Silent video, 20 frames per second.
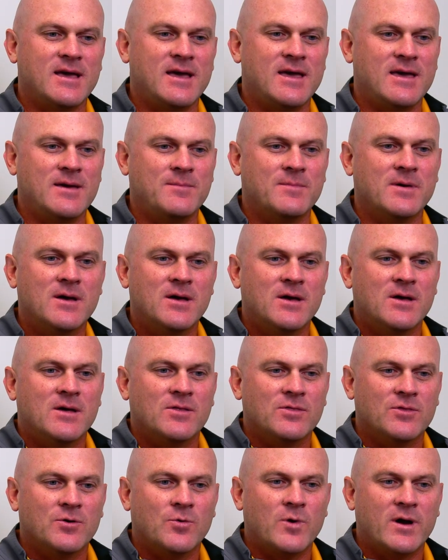game
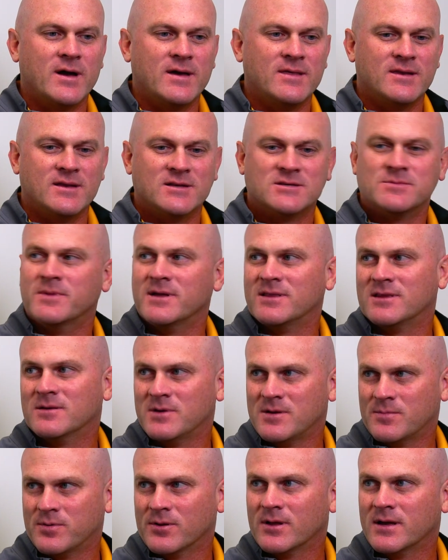the way that it's meant to
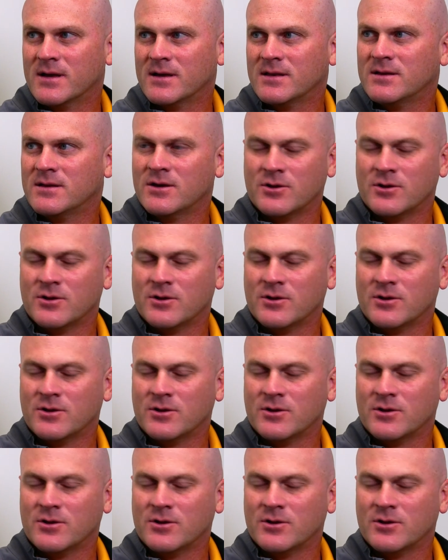be played.